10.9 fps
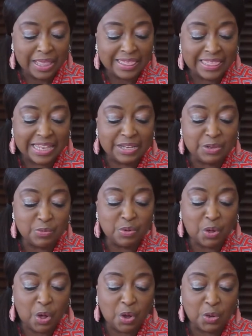Then you will
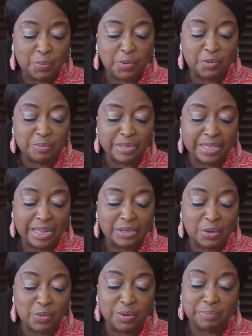call upon me and
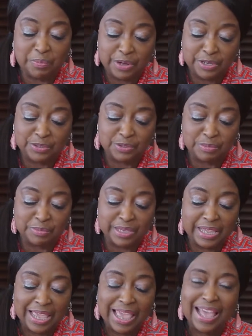go and pray to me,
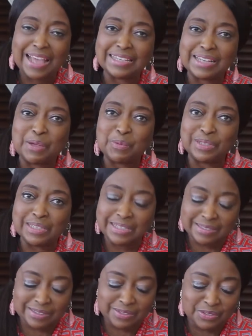and I will
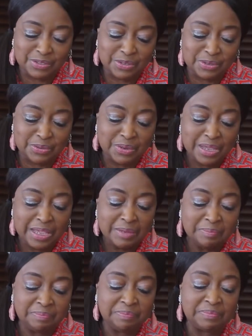listen to you.
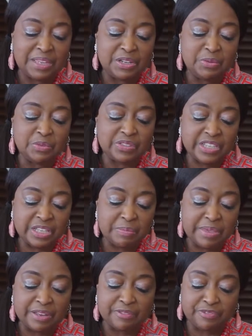And you will seek
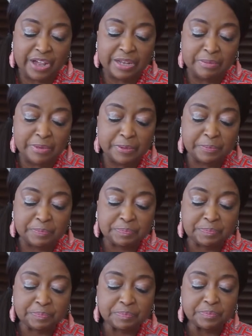me and find me
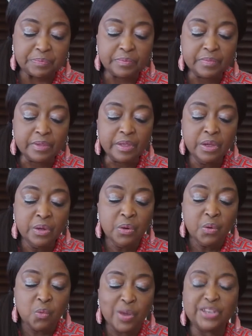
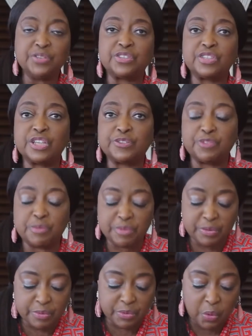when you search for
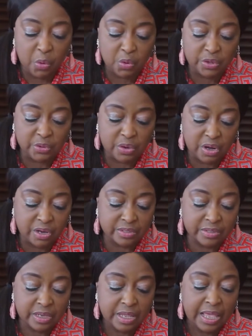me with all your
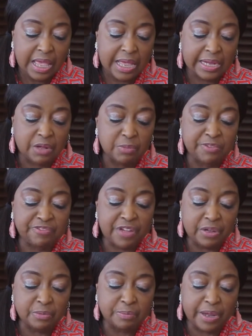heart. And I will be
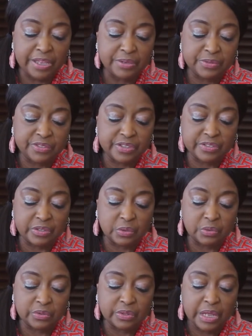found by you, says the
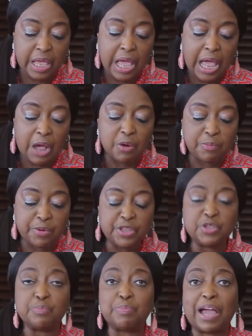Lord. I will bring
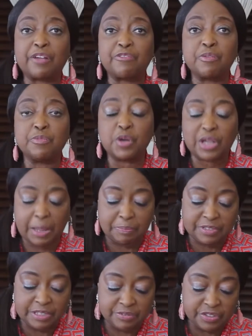you back from your
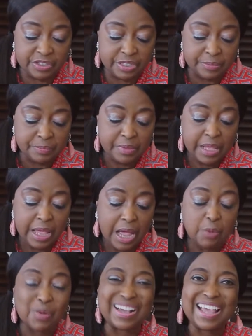captivity. I
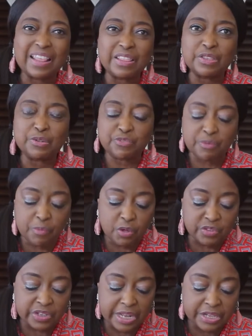will gather you from all
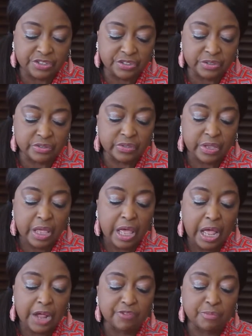the nations
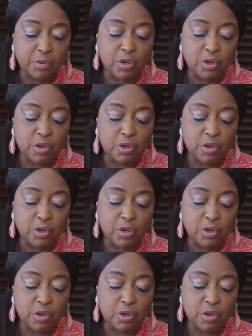and from